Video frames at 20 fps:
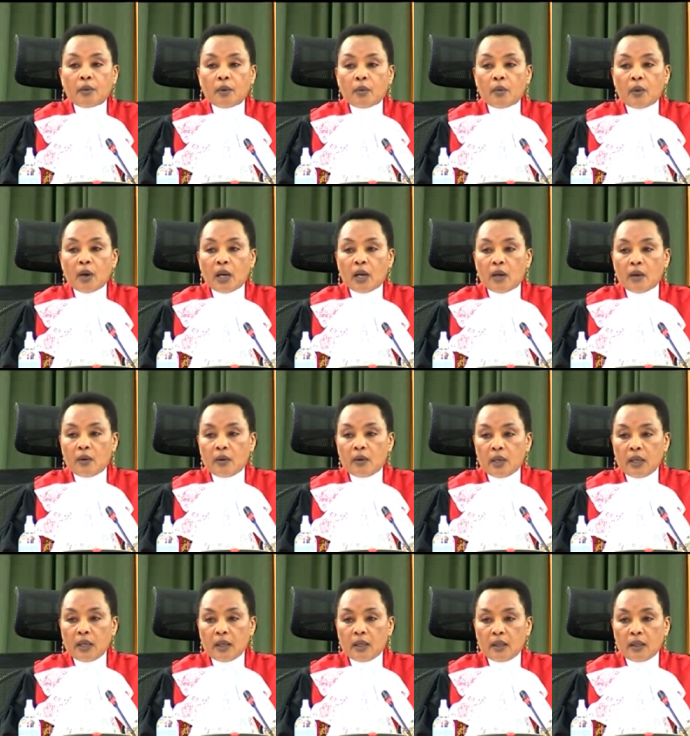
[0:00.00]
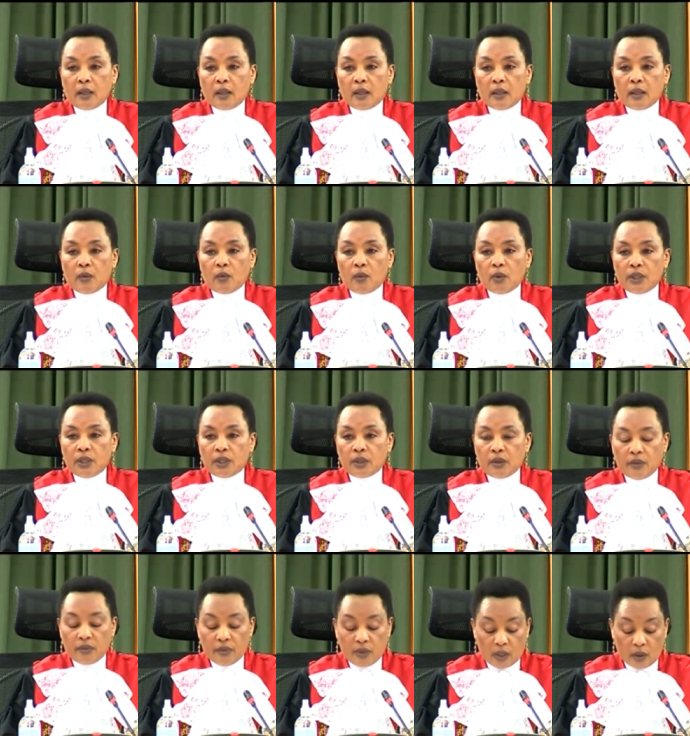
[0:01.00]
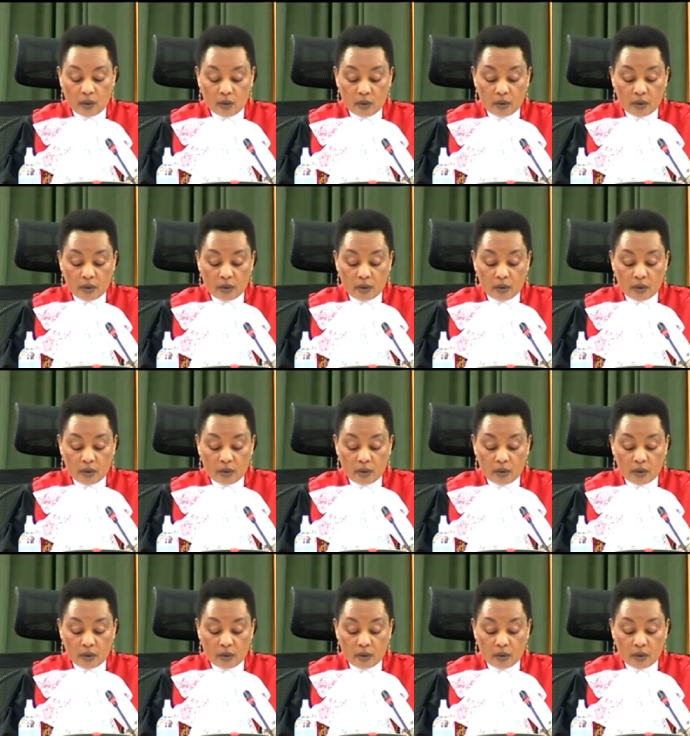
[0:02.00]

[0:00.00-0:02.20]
We were doing the wish of the